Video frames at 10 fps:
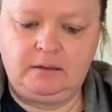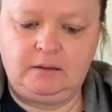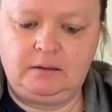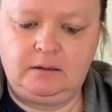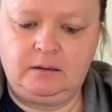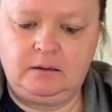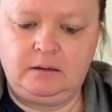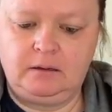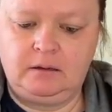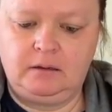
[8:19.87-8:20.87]

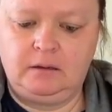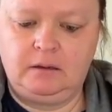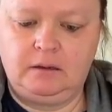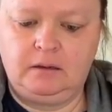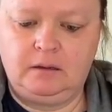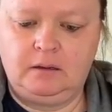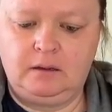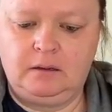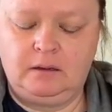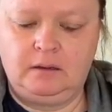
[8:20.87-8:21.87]

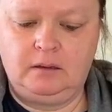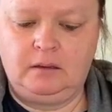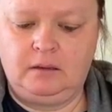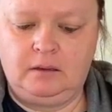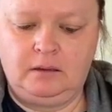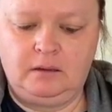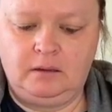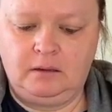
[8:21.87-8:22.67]
[no speech]